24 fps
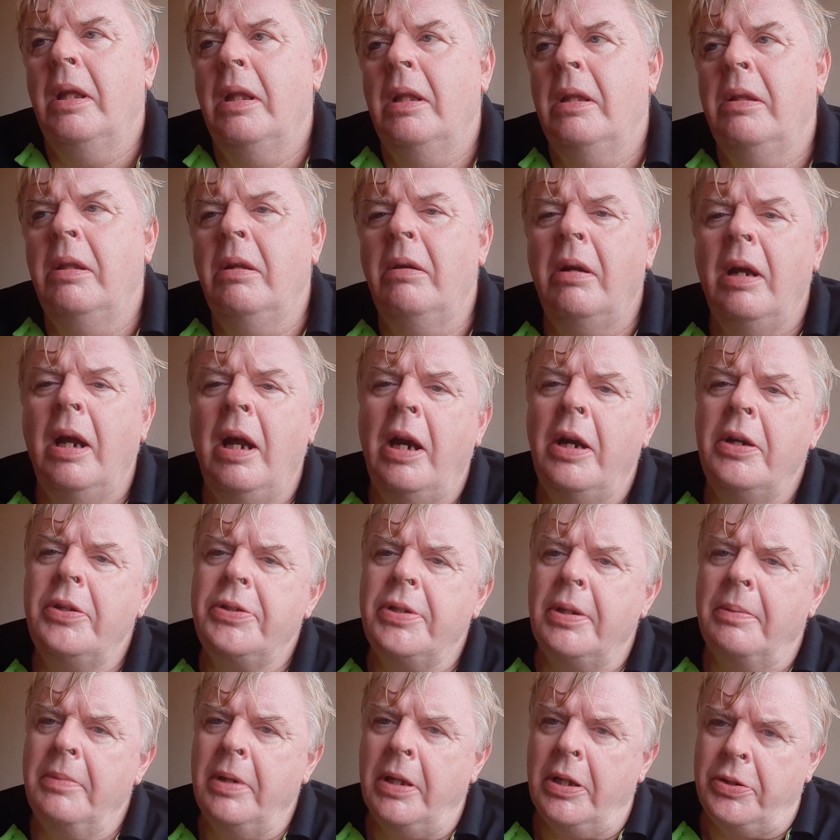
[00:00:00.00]
There are
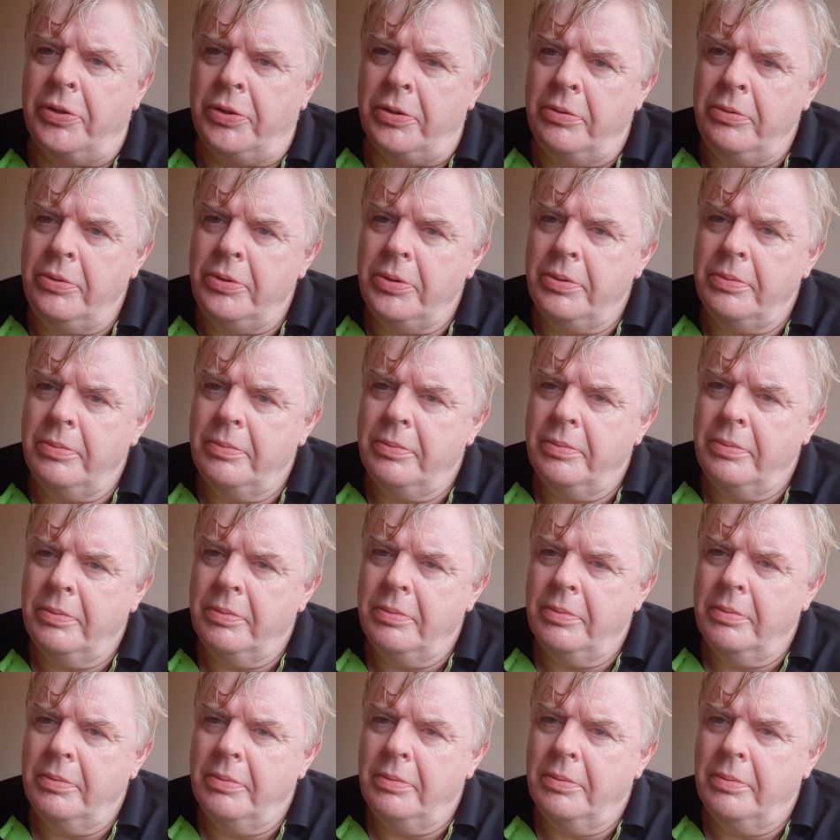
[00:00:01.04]
some issues,
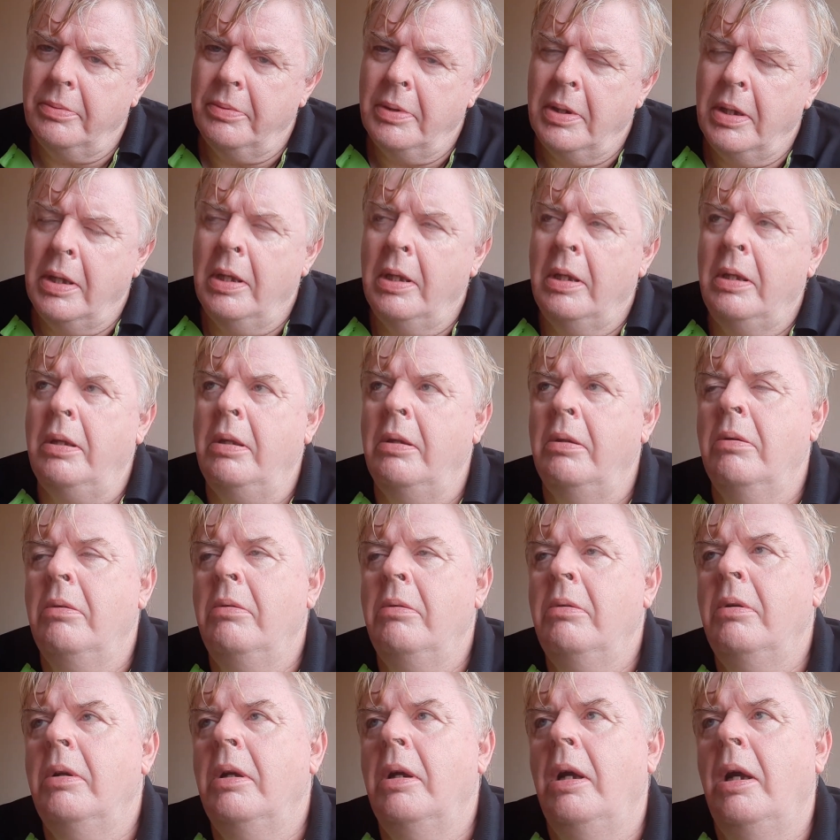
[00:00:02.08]
you
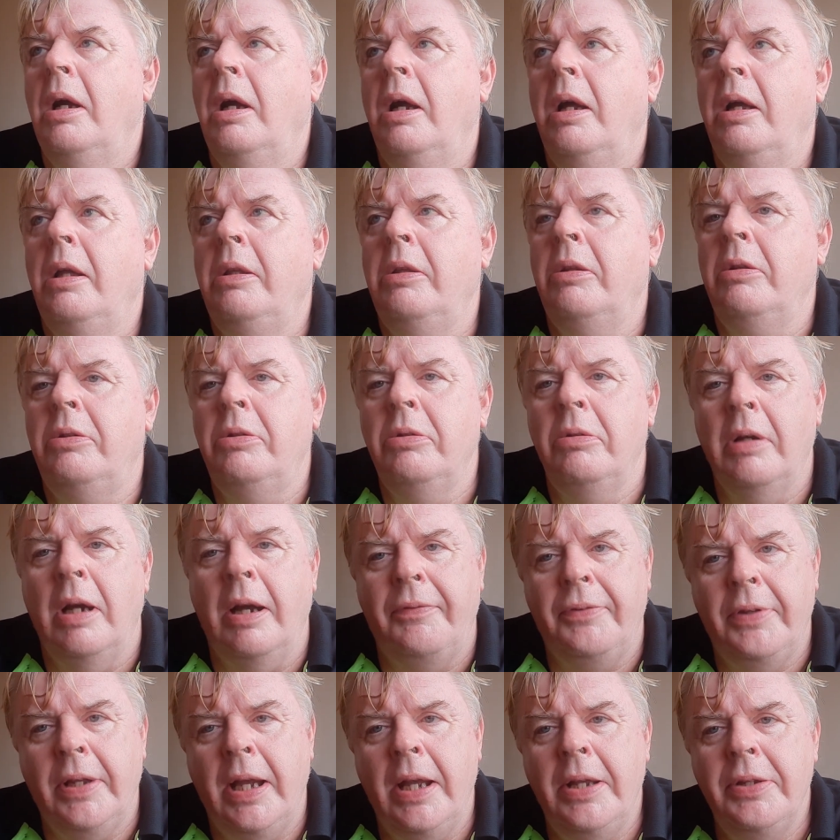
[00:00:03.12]
know, you do have
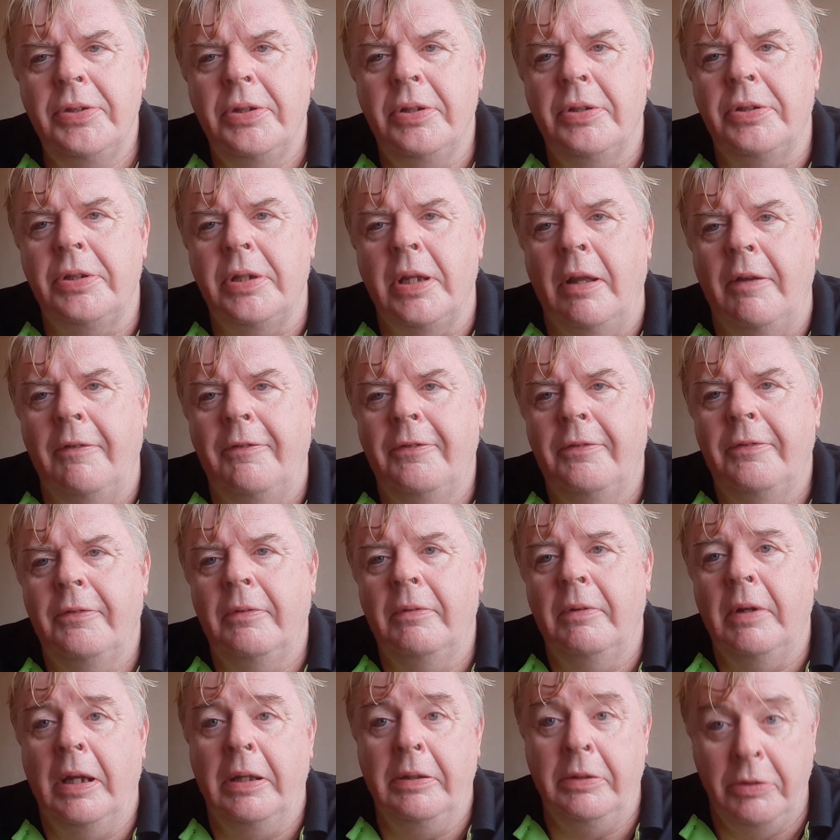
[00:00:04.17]
to ask yourself,
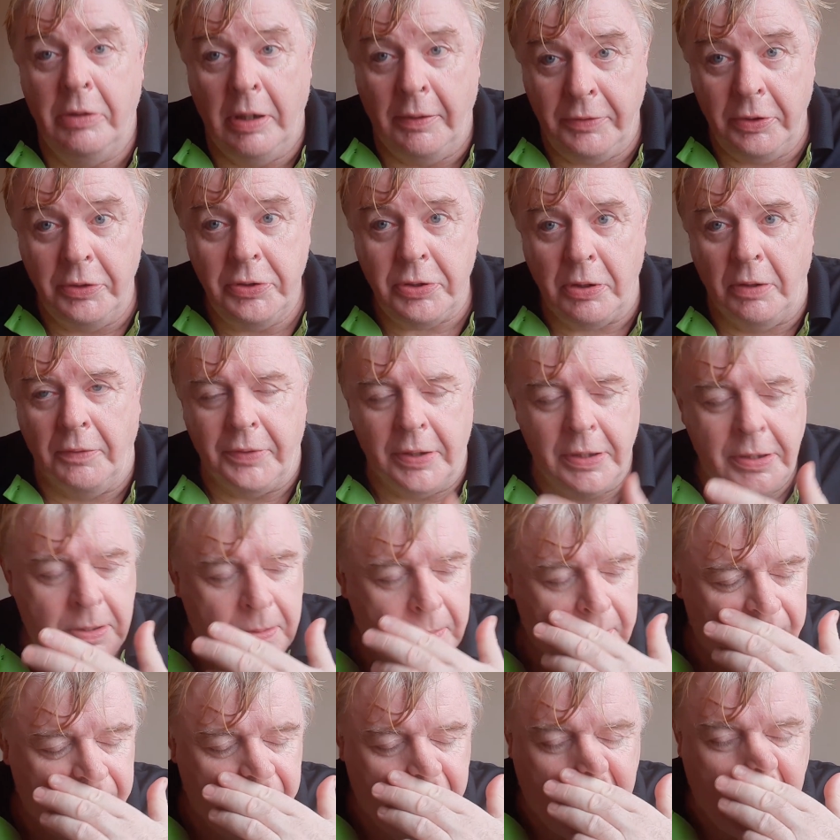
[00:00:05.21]
and you have to resolve these,
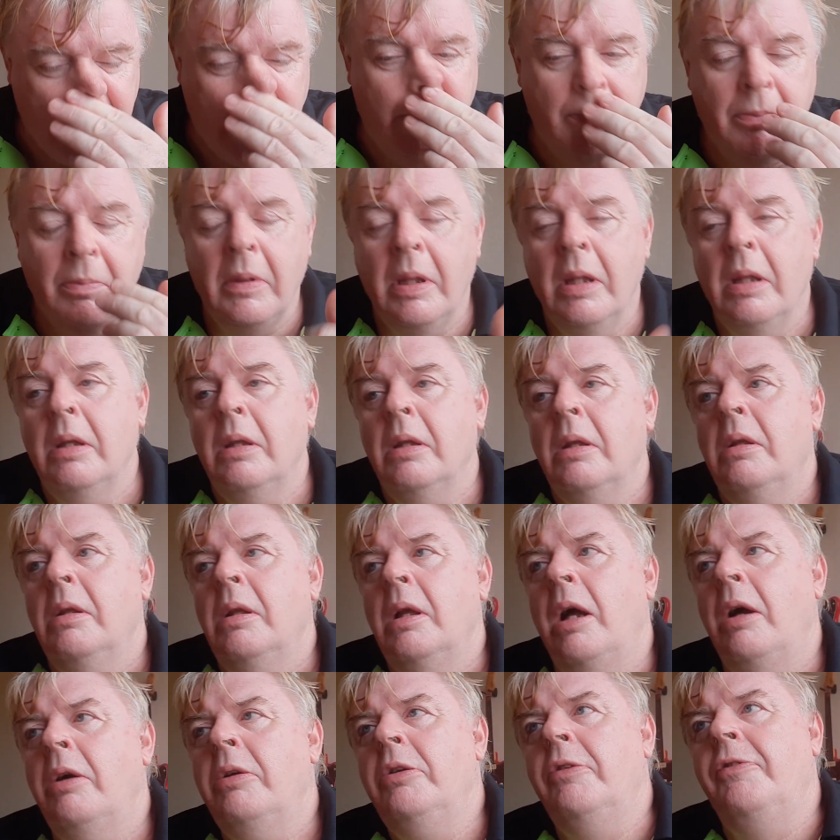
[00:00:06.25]

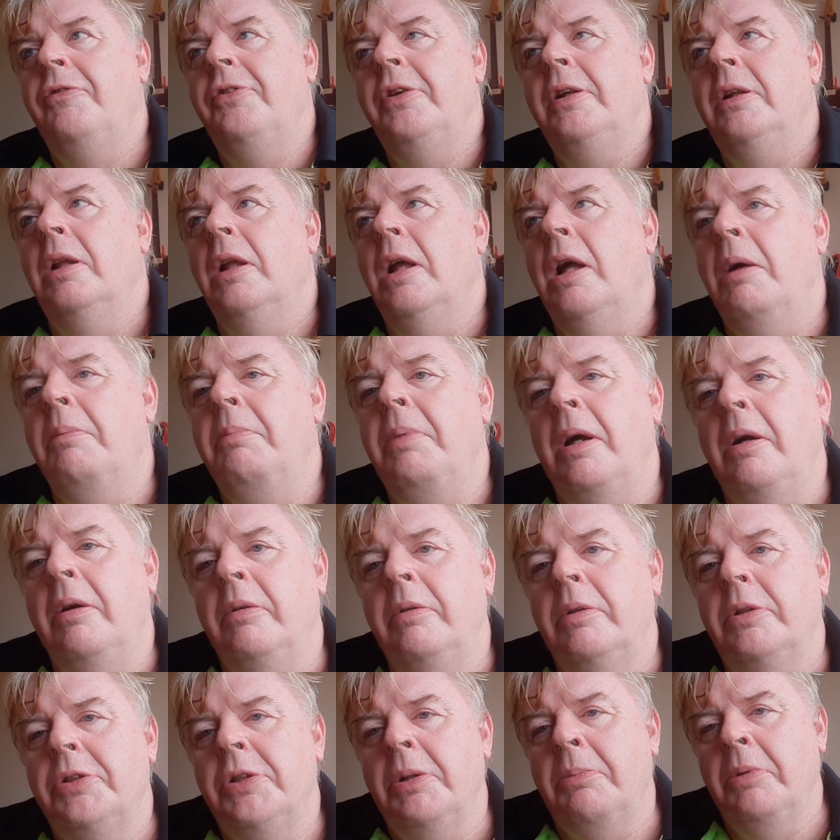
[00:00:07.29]
how you feel
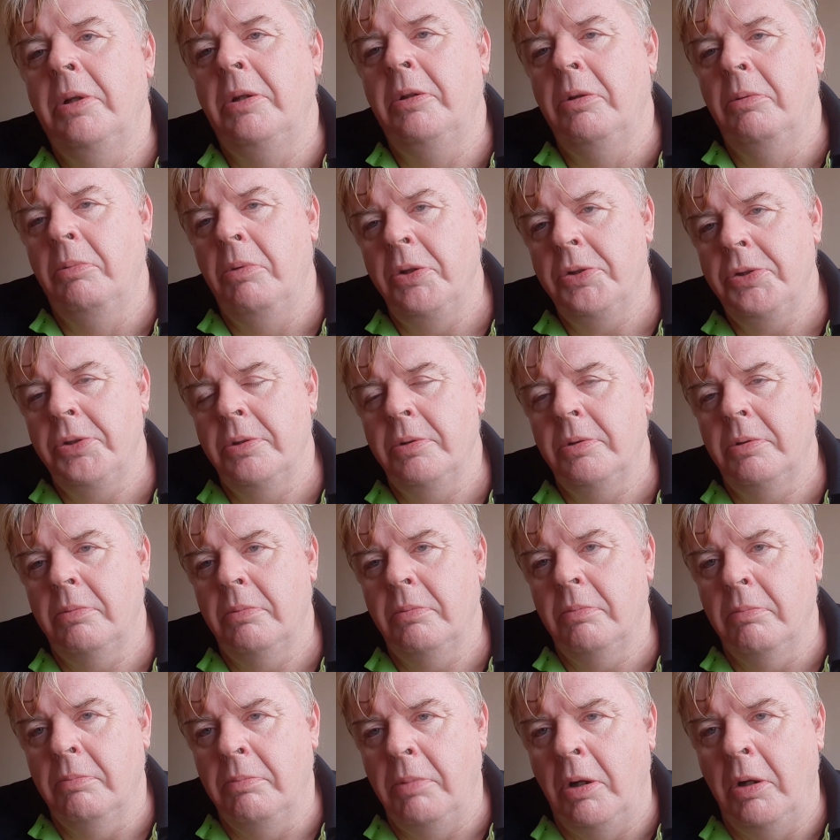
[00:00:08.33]
about someone who wasn't
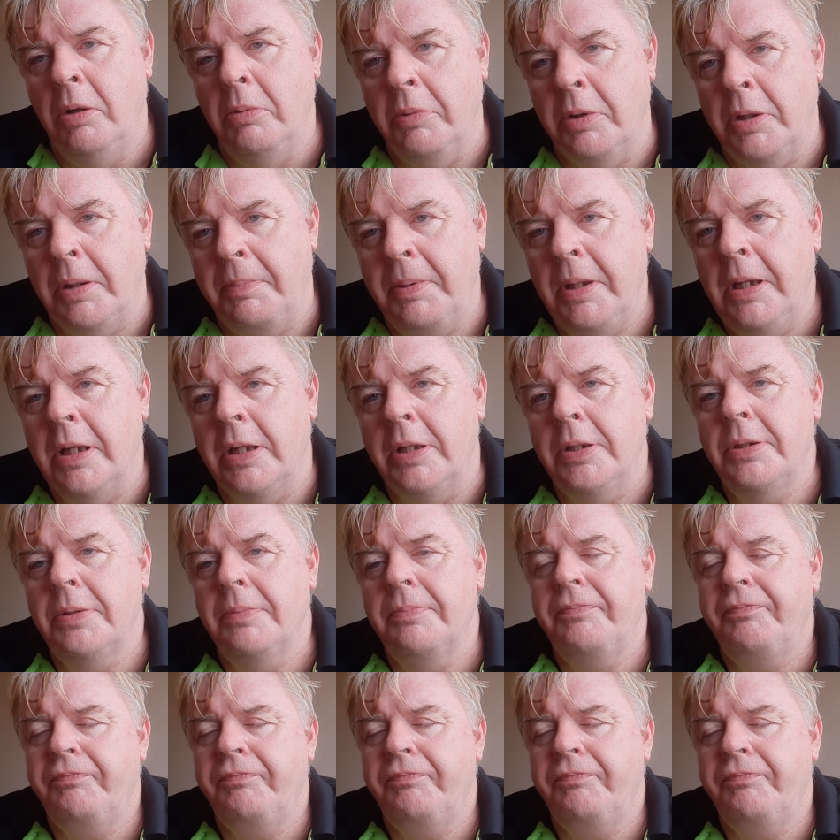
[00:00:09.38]
born with a penis